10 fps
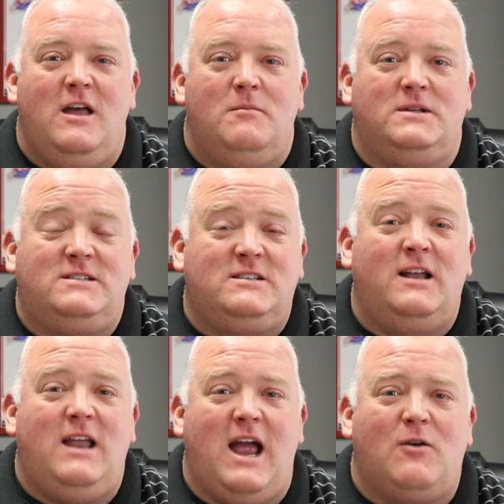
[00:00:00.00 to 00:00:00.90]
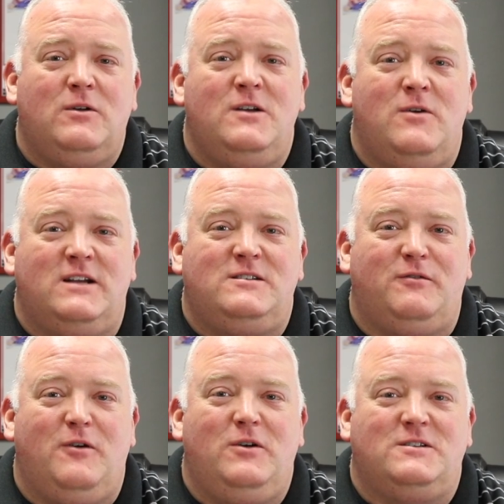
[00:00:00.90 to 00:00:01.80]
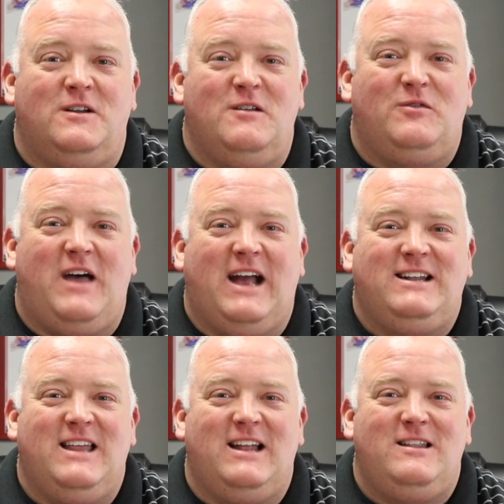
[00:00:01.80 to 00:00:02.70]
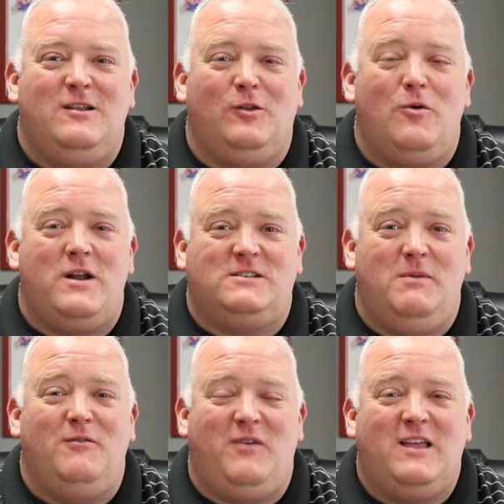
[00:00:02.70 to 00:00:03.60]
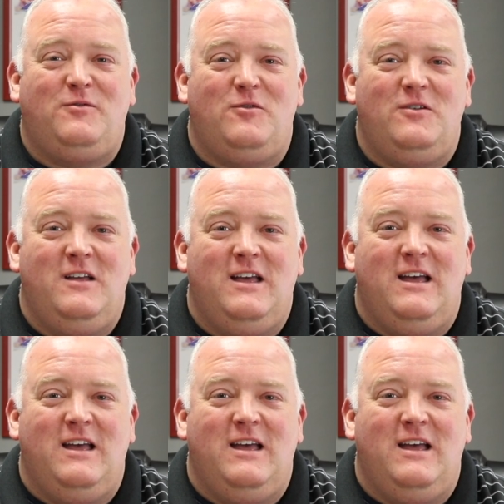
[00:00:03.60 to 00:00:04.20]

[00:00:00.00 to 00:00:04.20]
But Sunday, I really want us to focus on the fact that the Lord has been faithful,